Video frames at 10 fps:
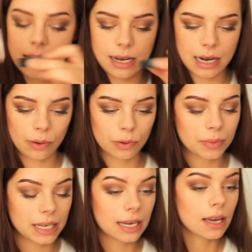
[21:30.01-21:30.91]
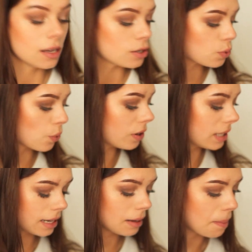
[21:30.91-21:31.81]
and I will be
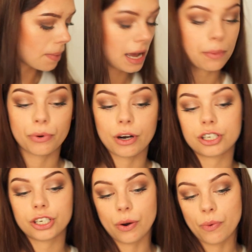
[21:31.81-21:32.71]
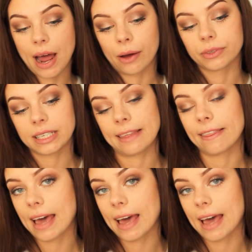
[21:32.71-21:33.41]
swirling my brush around in